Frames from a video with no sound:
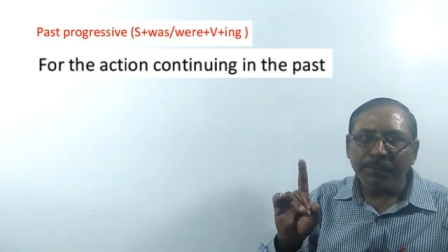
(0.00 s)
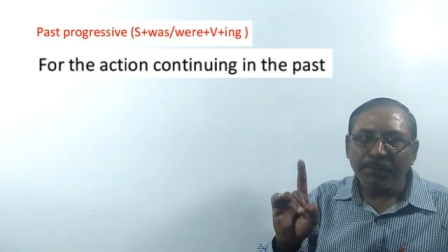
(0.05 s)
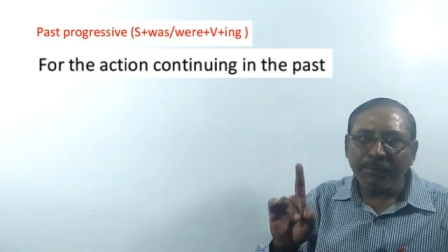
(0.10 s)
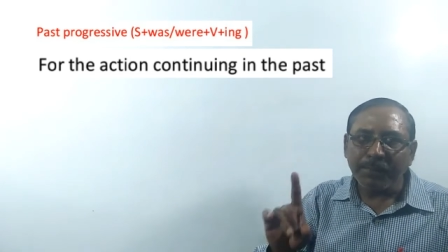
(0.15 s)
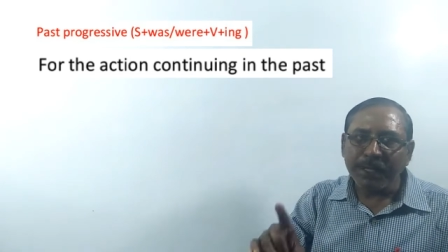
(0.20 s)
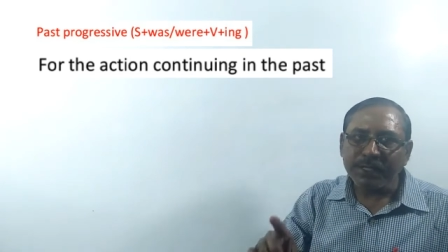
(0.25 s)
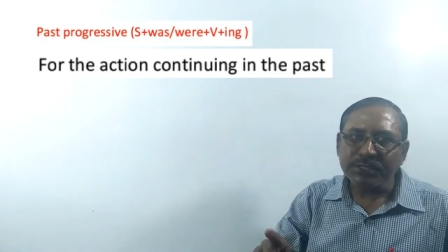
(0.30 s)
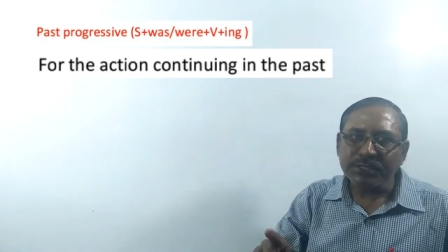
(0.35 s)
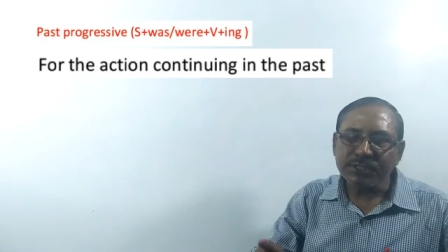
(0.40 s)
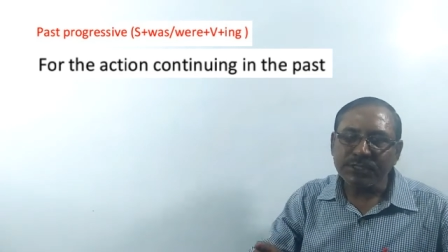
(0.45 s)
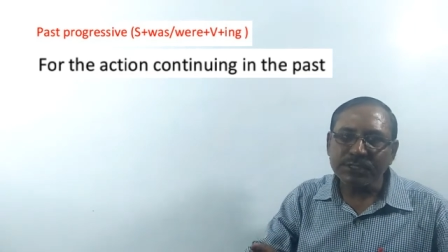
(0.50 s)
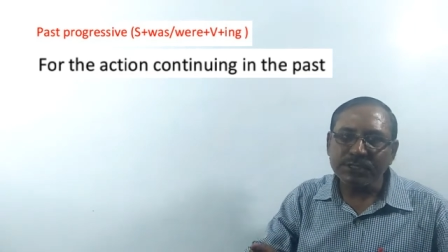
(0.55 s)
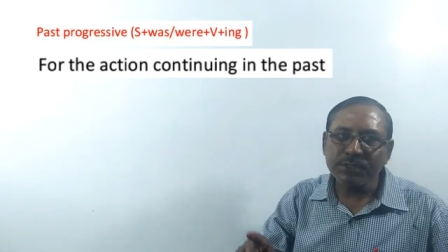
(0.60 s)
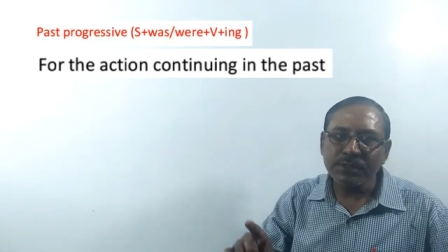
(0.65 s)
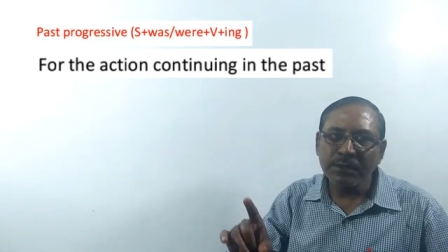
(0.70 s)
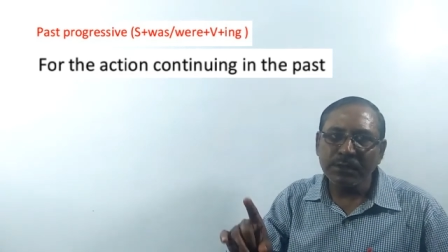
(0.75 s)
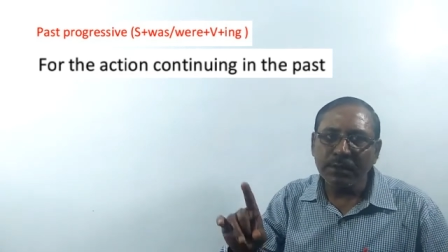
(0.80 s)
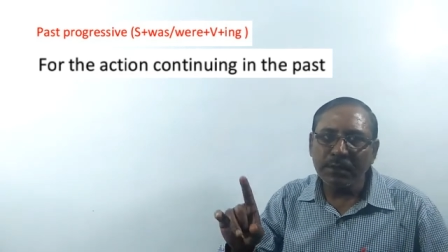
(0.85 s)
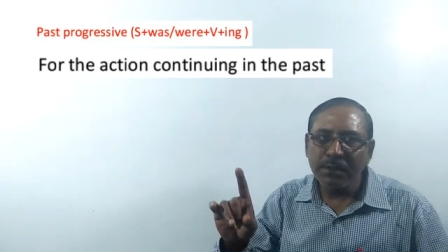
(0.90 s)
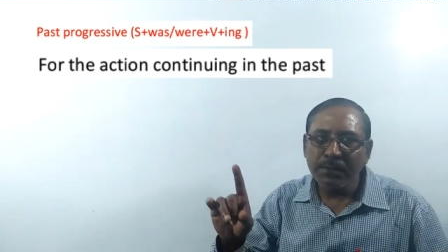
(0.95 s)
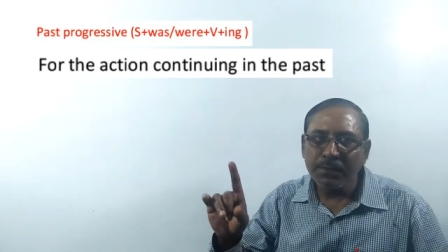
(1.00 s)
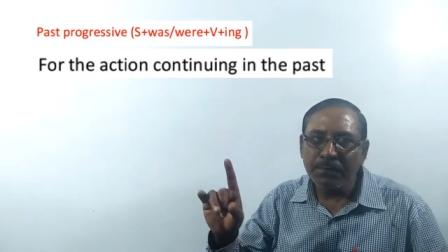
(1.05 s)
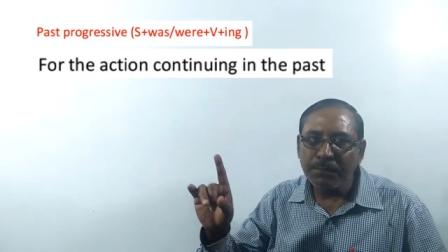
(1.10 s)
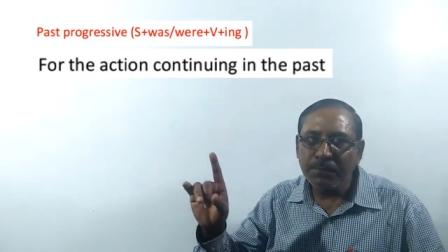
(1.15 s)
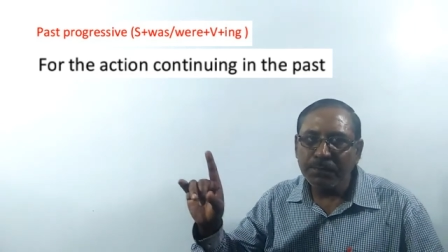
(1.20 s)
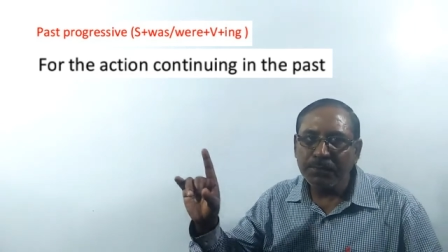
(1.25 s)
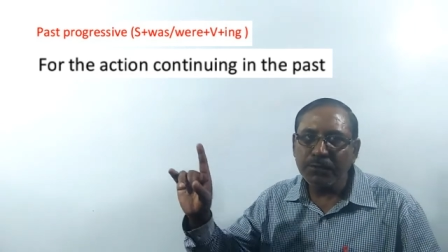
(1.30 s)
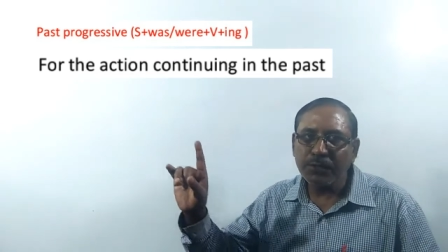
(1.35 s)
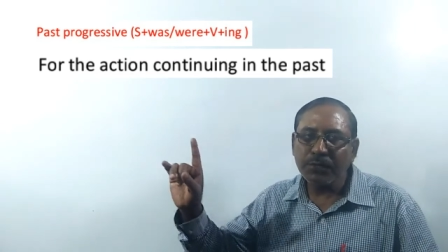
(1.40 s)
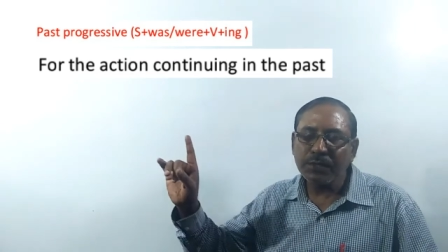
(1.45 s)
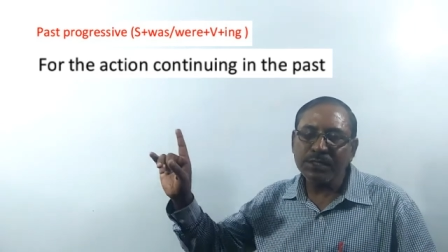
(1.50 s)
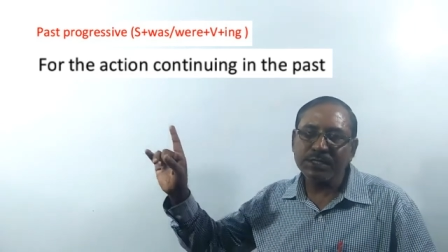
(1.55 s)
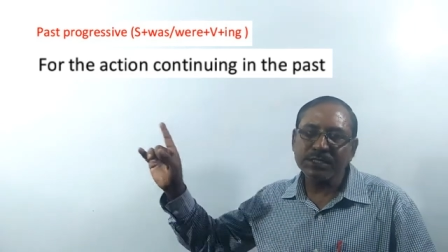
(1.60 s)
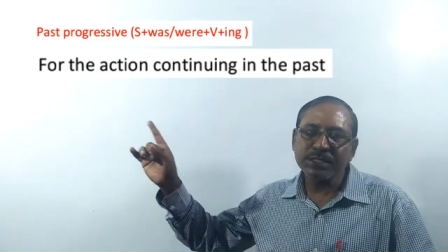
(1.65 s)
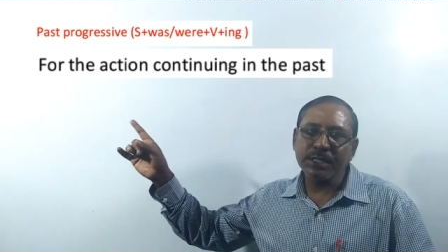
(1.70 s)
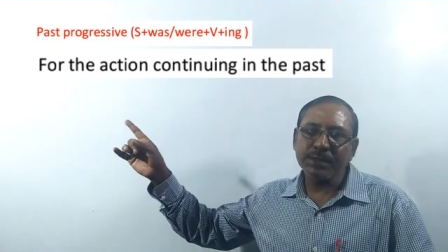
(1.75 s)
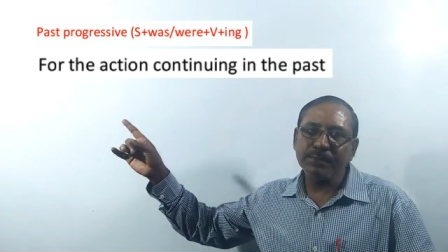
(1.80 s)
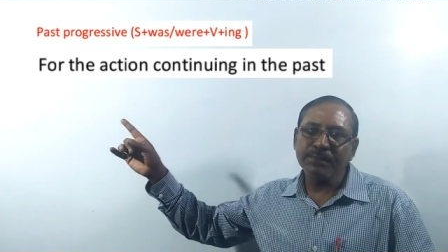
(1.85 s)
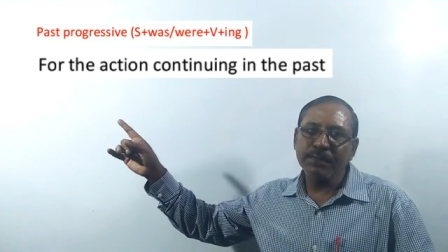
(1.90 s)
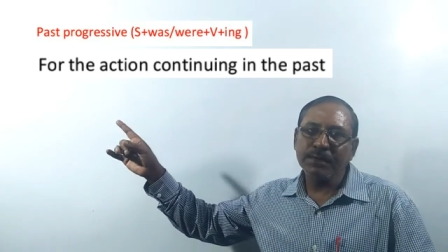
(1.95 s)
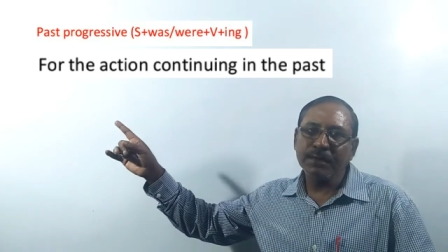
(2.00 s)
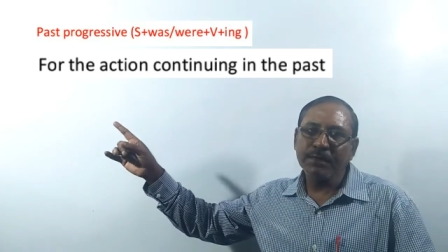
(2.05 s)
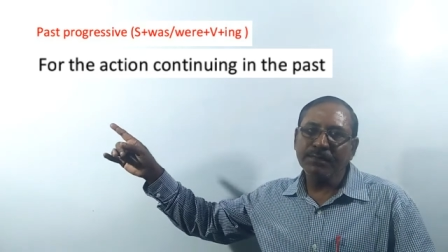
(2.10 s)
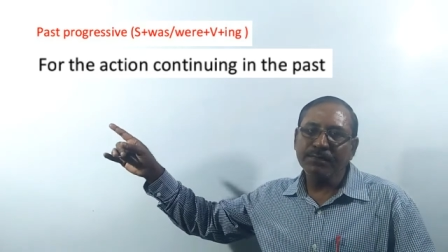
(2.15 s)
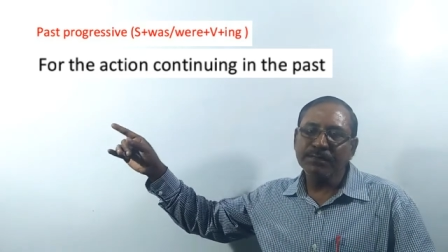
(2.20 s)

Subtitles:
past progressive,